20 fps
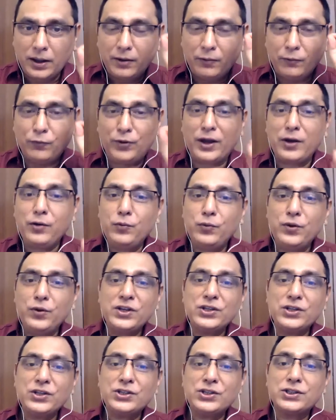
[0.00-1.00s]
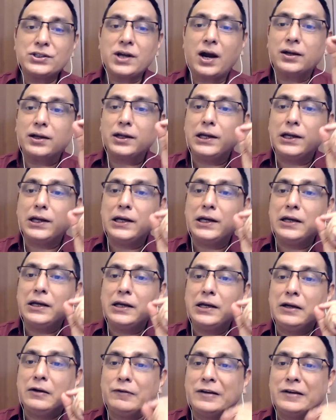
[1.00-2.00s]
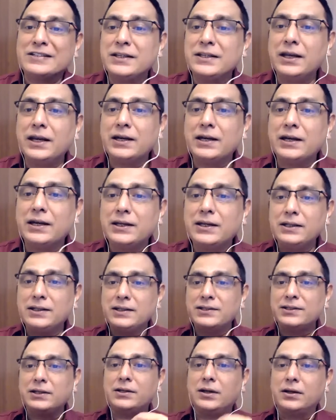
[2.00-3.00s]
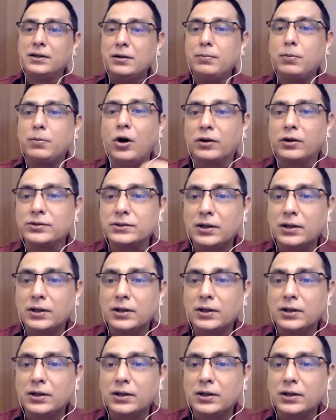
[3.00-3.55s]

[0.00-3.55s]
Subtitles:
when we start investigating these internal blocks,